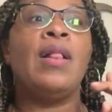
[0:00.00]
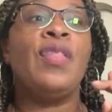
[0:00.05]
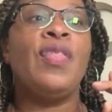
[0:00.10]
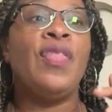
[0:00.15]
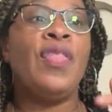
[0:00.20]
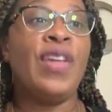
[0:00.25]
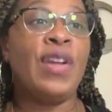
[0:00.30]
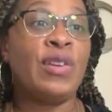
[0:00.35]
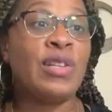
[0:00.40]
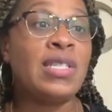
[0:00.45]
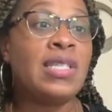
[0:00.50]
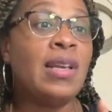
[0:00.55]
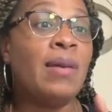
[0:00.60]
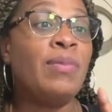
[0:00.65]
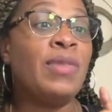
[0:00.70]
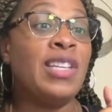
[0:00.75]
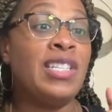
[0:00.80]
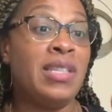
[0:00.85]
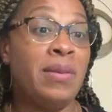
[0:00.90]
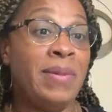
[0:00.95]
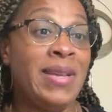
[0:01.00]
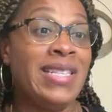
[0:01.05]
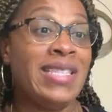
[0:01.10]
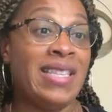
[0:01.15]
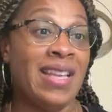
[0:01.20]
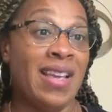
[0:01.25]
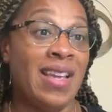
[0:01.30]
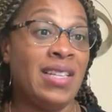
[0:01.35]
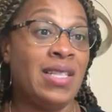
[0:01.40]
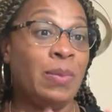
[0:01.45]
There's something to be
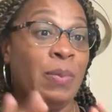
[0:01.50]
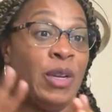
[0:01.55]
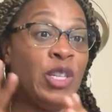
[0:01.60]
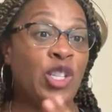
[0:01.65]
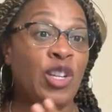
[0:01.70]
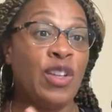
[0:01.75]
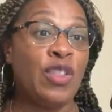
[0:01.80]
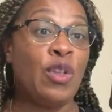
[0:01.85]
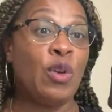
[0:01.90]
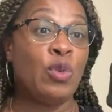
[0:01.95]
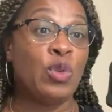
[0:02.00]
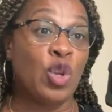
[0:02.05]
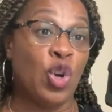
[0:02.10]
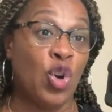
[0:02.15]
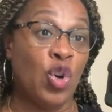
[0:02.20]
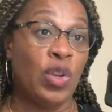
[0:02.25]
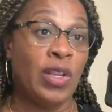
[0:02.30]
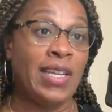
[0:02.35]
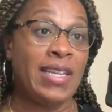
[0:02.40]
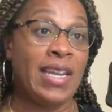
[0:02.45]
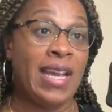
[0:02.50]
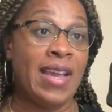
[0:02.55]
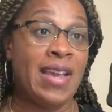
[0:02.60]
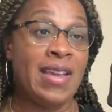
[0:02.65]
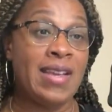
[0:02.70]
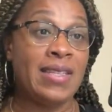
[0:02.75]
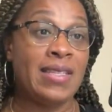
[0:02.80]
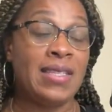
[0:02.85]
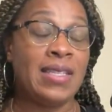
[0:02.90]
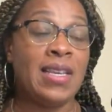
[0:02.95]
said, especially in those early
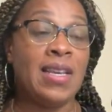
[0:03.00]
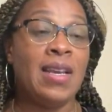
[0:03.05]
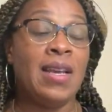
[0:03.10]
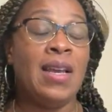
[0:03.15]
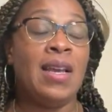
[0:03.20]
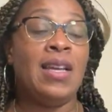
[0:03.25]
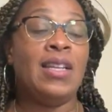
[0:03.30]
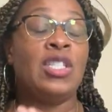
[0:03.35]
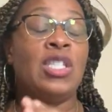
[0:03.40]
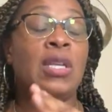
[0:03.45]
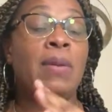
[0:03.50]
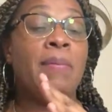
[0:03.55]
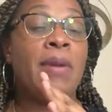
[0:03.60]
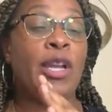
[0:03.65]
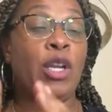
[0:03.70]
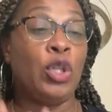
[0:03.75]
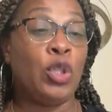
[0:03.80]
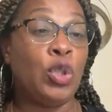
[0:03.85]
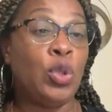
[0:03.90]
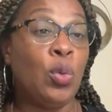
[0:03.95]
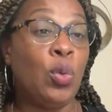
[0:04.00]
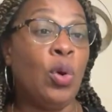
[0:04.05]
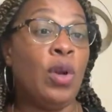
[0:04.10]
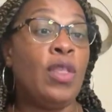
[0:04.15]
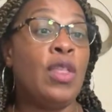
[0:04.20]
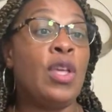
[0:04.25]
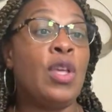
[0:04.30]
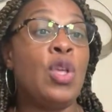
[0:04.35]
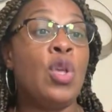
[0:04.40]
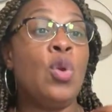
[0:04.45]
days, to make sure
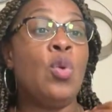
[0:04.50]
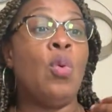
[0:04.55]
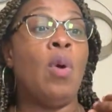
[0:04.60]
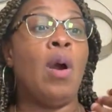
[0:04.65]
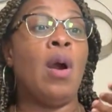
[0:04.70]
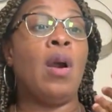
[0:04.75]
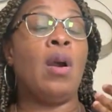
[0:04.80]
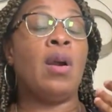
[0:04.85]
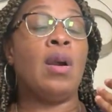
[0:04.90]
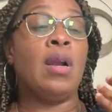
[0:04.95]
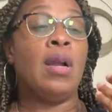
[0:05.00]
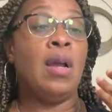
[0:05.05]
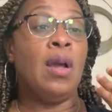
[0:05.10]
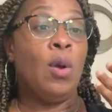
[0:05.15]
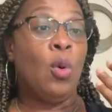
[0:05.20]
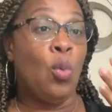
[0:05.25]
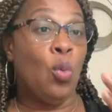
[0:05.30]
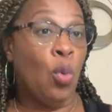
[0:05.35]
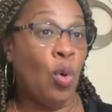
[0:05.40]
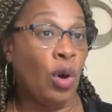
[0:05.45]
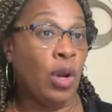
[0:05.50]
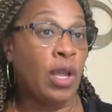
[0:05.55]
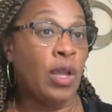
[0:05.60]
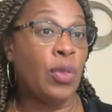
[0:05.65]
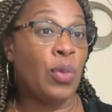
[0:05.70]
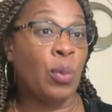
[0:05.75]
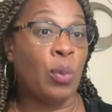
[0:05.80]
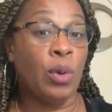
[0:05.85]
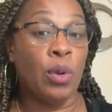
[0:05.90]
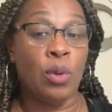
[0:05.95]
that you are
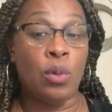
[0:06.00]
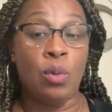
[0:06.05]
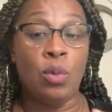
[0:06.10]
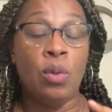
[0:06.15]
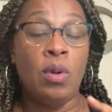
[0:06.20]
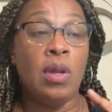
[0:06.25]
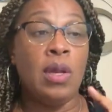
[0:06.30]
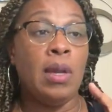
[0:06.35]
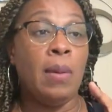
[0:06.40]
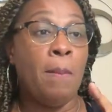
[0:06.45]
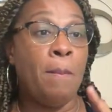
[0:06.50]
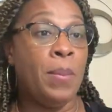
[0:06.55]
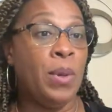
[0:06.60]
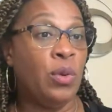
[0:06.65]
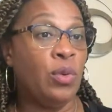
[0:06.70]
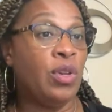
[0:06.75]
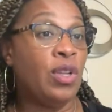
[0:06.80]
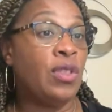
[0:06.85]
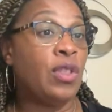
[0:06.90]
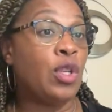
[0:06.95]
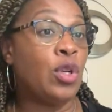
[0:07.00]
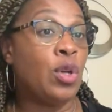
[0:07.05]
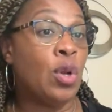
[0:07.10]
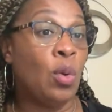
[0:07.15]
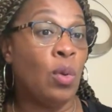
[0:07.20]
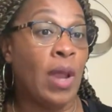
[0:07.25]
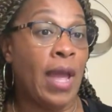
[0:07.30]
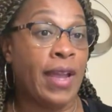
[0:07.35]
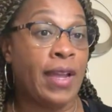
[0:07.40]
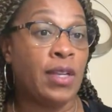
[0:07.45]
working through building the know,
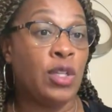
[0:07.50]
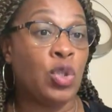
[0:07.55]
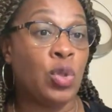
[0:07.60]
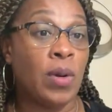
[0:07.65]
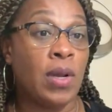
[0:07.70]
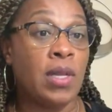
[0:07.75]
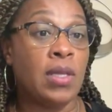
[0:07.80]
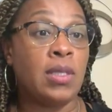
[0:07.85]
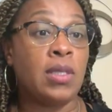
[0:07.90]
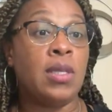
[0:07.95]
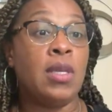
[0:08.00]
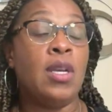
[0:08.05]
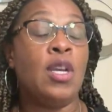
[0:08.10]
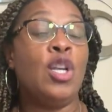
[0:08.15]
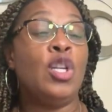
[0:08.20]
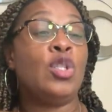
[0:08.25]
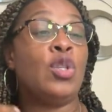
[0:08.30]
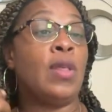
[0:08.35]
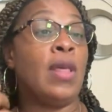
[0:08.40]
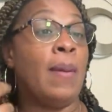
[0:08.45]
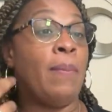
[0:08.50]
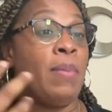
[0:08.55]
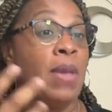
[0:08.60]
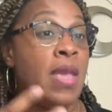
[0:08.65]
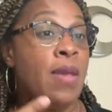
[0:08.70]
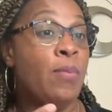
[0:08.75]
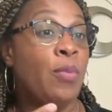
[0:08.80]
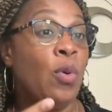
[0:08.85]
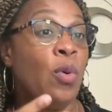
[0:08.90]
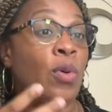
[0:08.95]
like, and trust so that
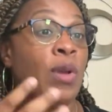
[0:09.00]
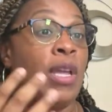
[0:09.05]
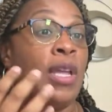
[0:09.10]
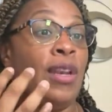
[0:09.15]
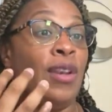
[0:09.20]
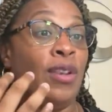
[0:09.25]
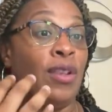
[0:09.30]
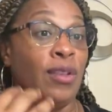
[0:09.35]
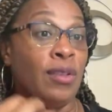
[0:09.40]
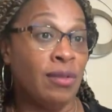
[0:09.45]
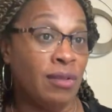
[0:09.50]
people can